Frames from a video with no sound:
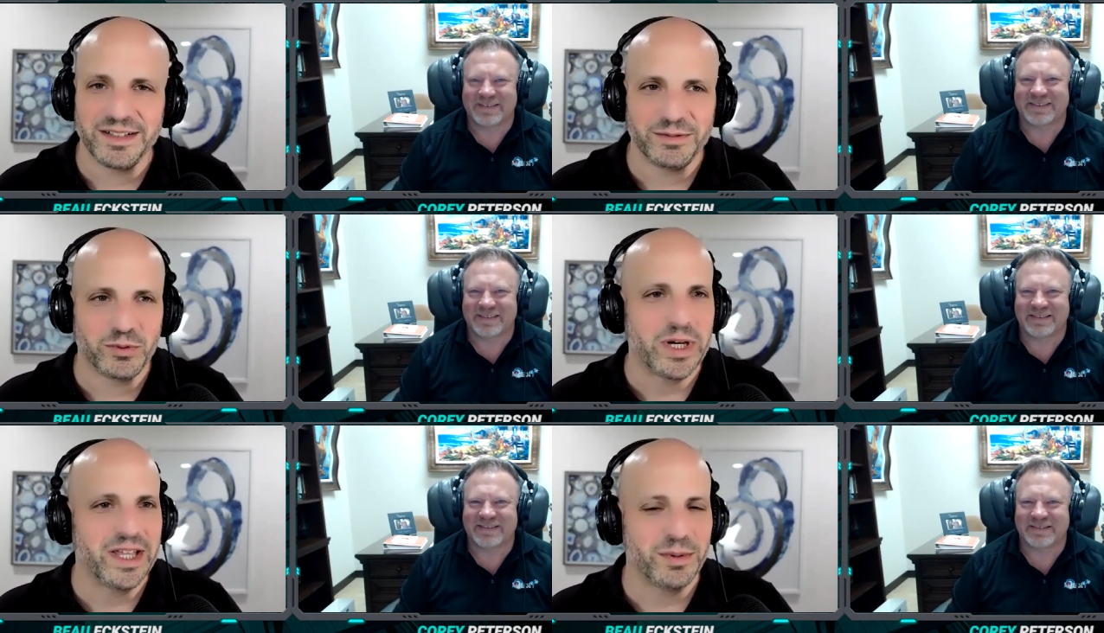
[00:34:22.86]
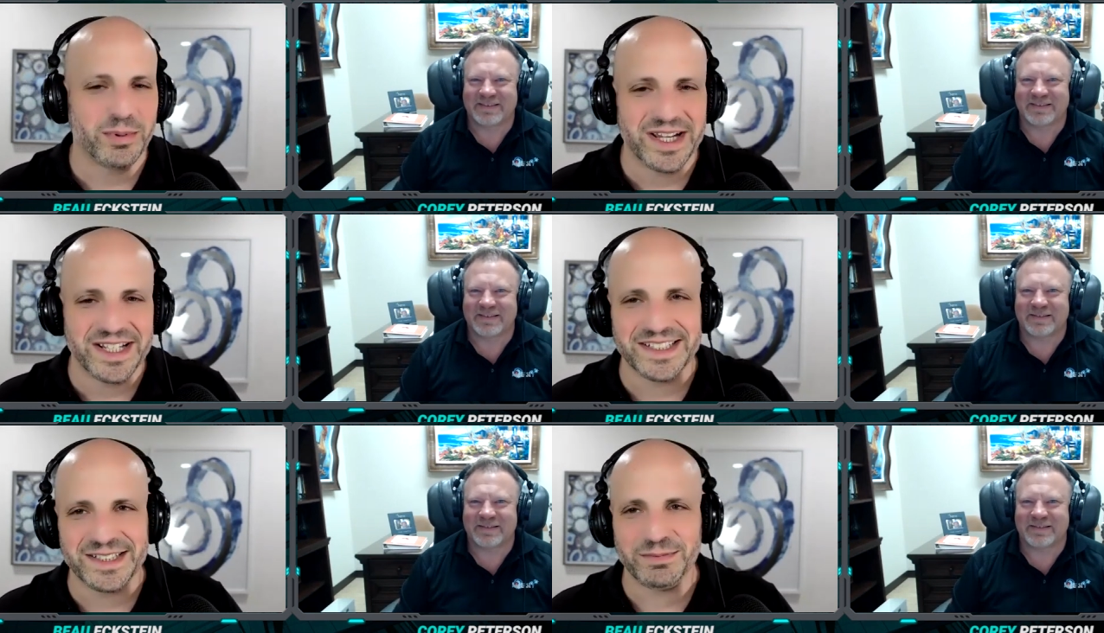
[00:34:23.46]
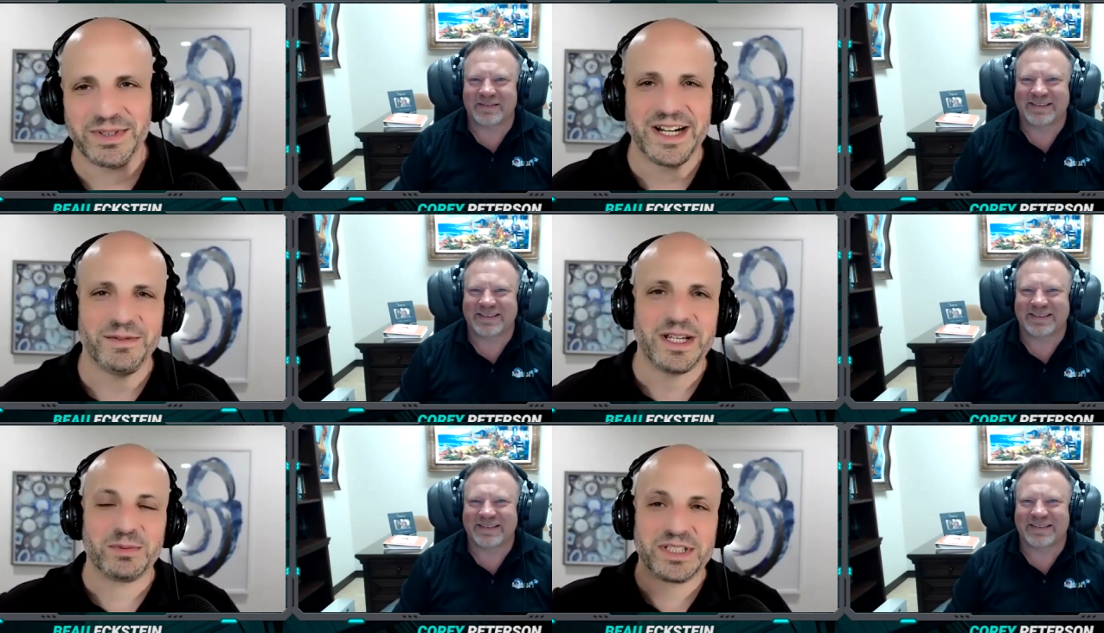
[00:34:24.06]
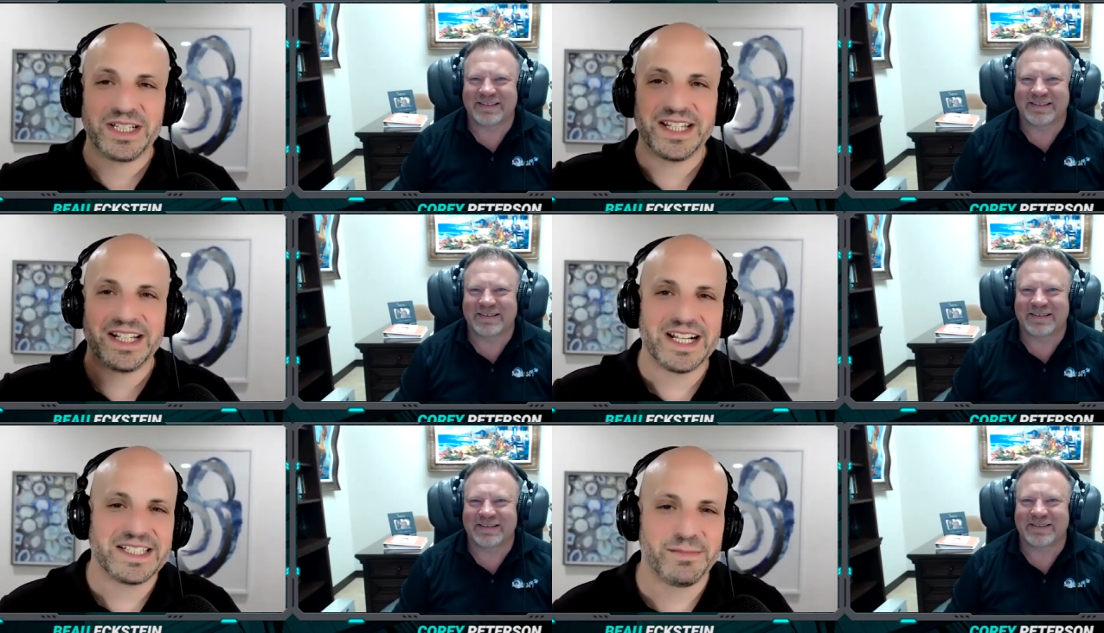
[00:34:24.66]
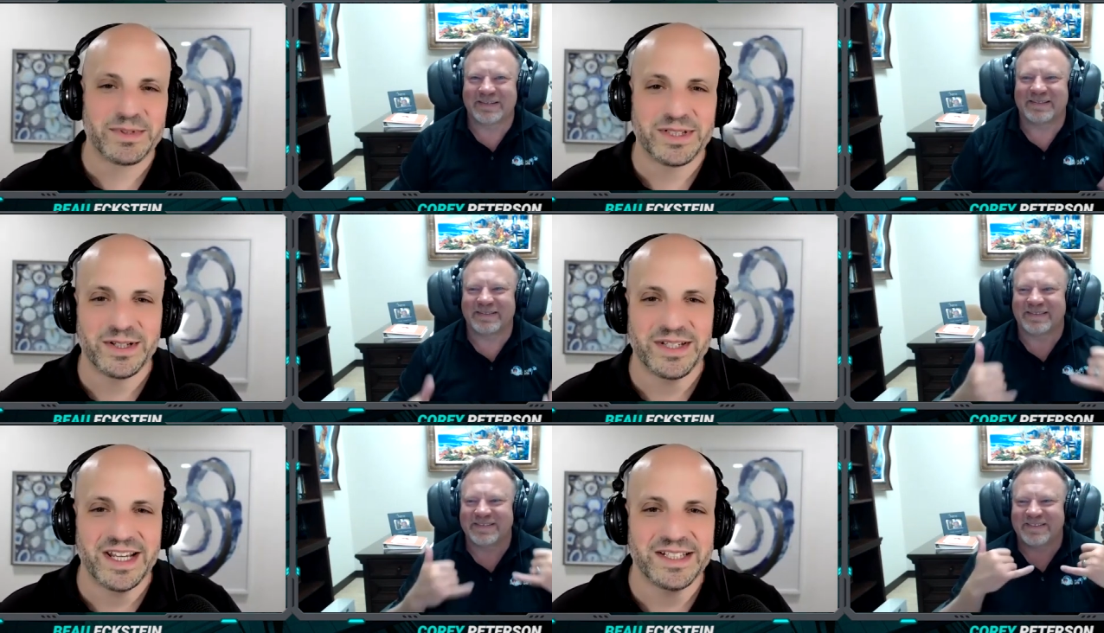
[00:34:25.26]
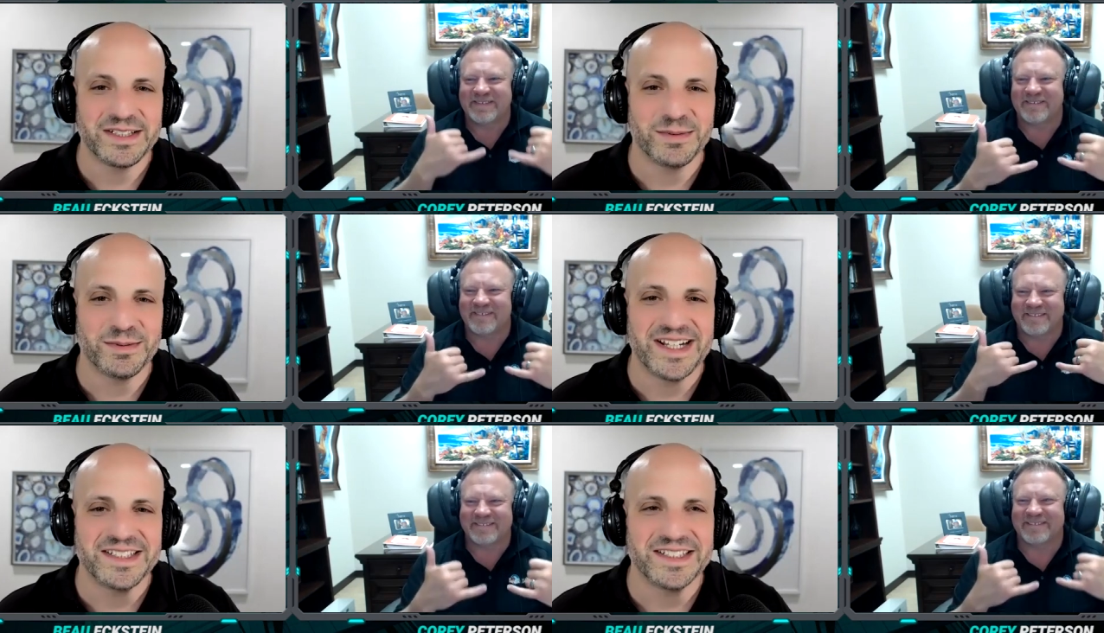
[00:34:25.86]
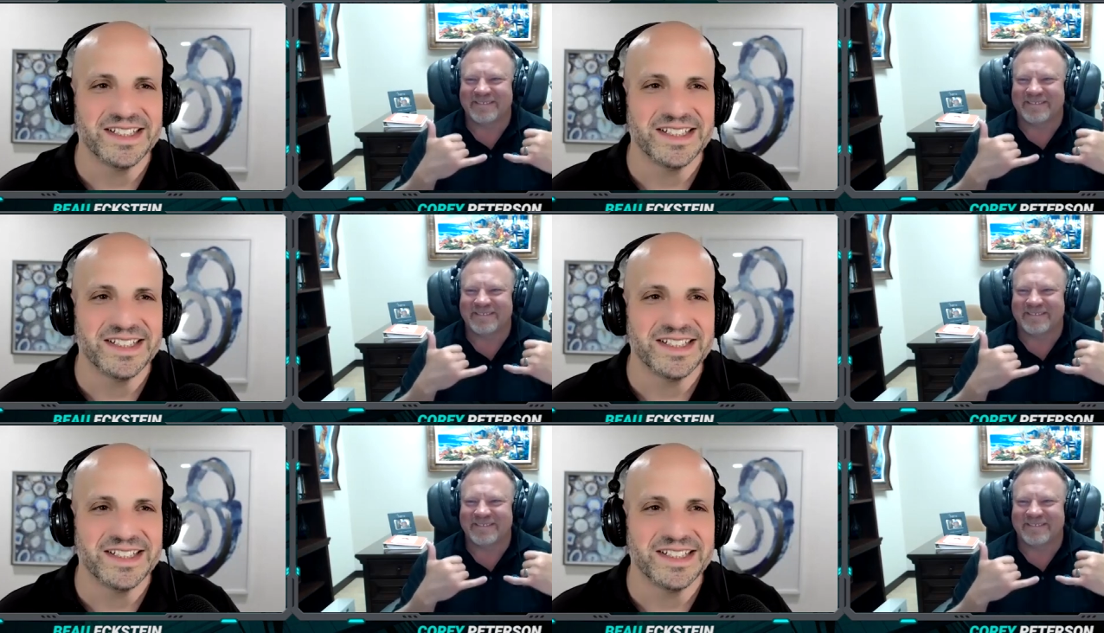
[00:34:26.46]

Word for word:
Speaker 1: 20 other places. But, anyways, we'll see you on the next episode. Thank you so much.